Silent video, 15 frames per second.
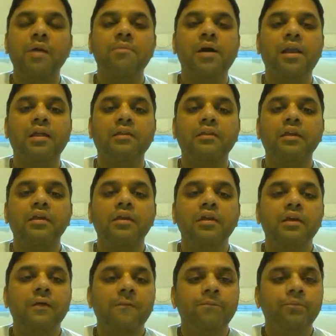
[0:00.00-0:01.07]
the Mahabharata.
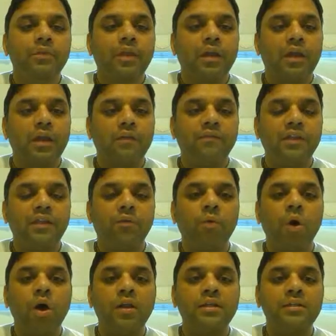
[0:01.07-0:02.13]

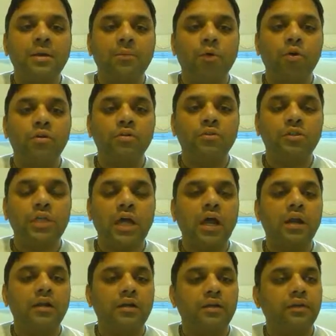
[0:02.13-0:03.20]
When the war is about to
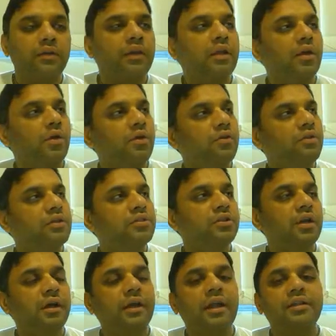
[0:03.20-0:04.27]
start,
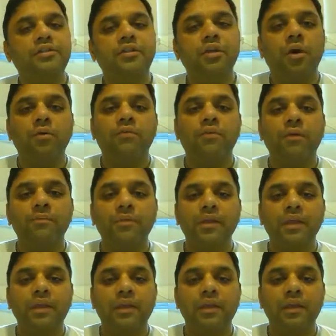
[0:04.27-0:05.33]
Yudhishthira gets down
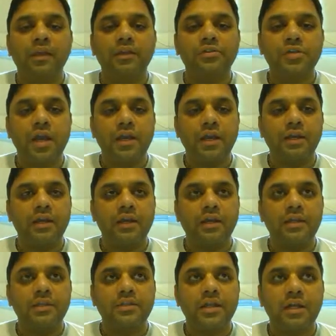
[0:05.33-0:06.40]
from the
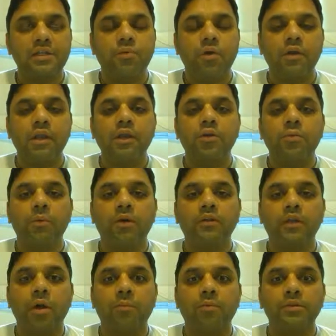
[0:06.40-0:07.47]
chariot and he starts walking
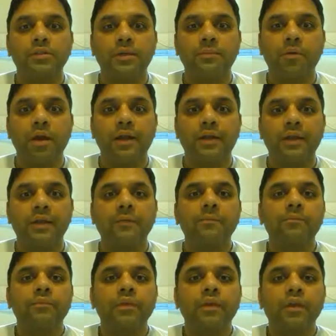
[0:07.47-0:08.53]
toward the opposite
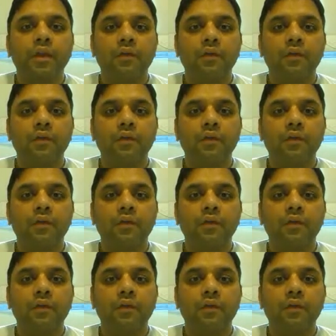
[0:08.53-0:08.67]
party.